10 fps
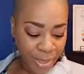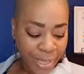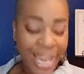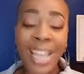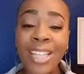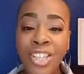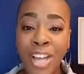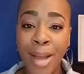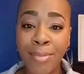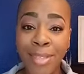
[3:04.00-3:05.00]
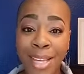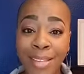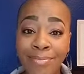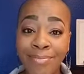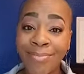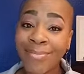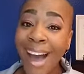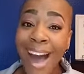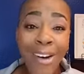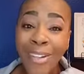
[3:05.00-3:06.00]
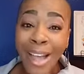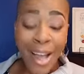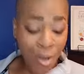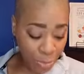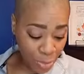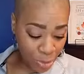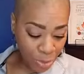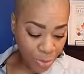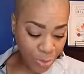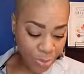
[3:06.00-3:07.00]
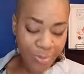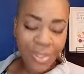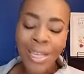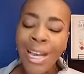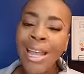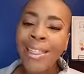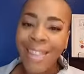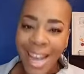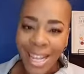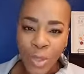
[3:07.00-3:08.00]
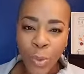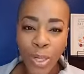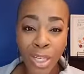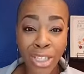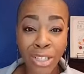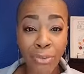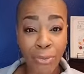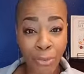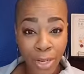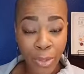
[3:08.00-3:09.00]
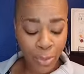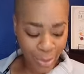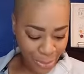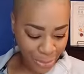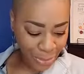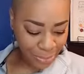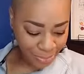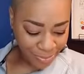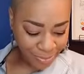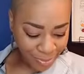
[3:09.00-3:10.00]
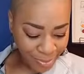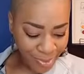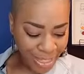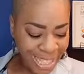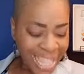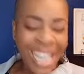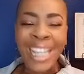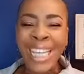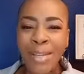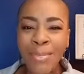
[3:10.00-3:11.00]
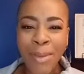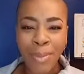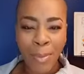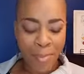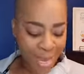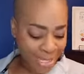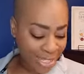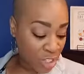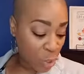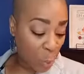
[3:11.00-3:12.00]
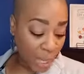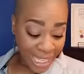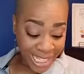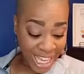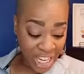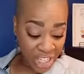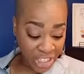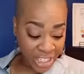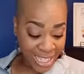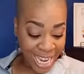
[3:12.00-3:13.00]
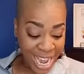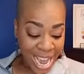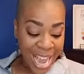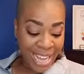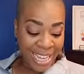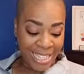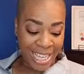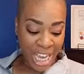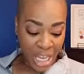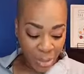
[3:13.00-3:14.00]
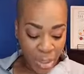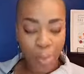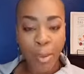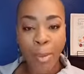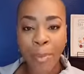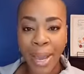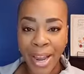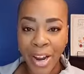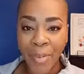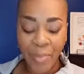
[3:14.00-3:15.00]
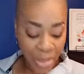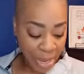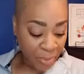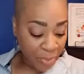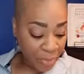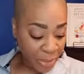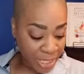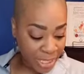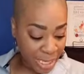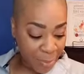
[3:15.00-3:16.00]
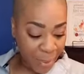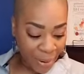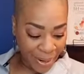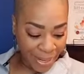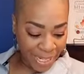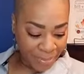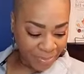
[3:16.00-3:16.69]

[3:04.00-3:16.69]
Kayla chimed in, I'll help too. That's what a good friend would do. They cleaned up the mess as quick as they could and continued to prepare for the tea party.